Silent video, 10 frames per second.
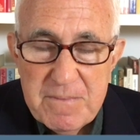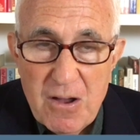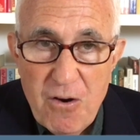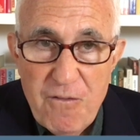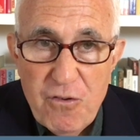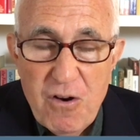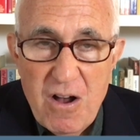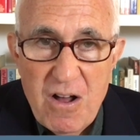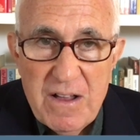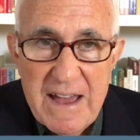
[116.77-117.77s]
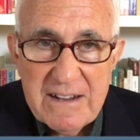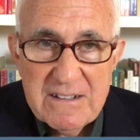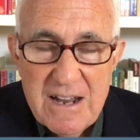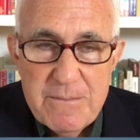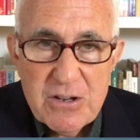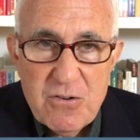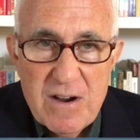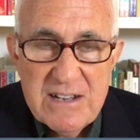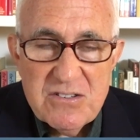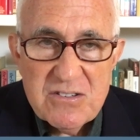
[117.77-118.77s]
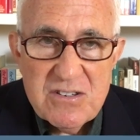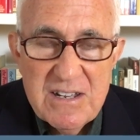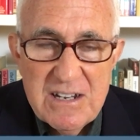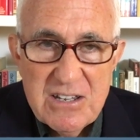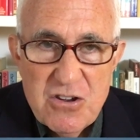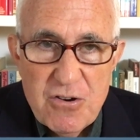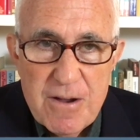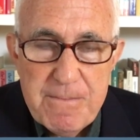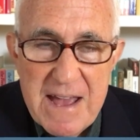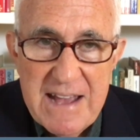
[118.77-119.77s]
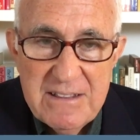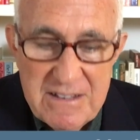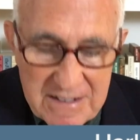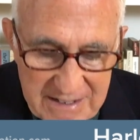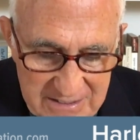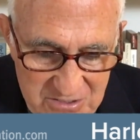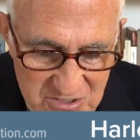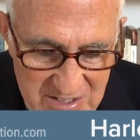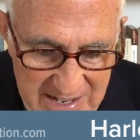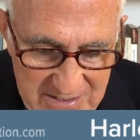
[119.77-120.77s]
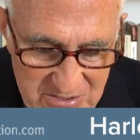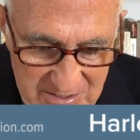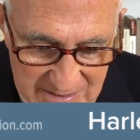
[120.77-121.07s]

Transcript: overall economic crisis hitting Europe and the United States.